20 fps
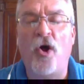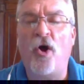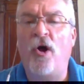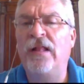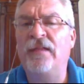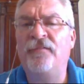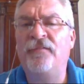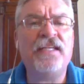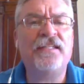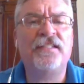
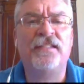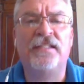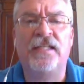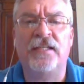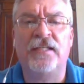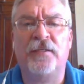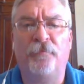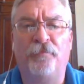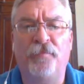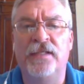All of these
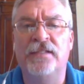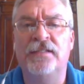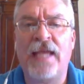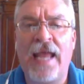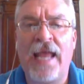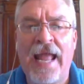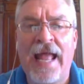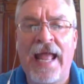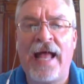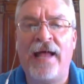disciplines
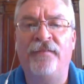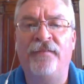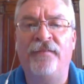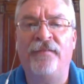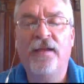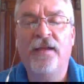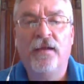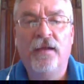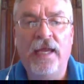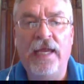have
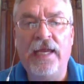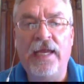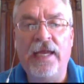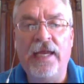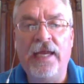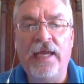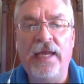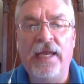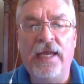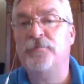a
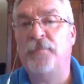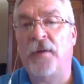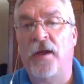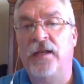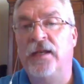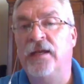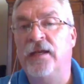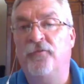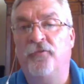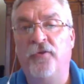
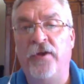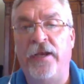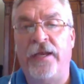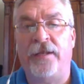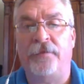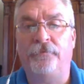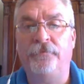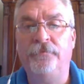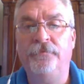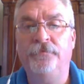corresponding freedom.